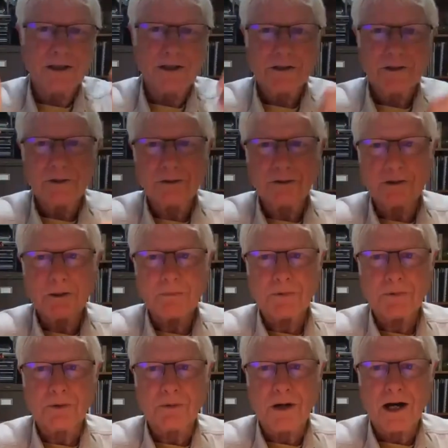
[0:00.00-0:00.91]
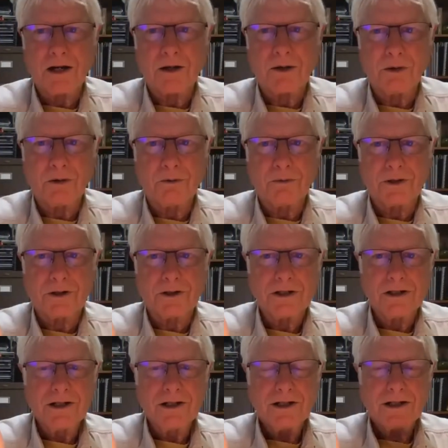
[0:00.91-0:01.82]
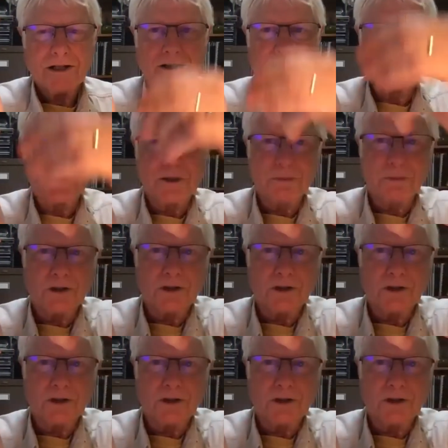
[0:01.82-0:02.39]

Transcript: you tip your rod over and then when it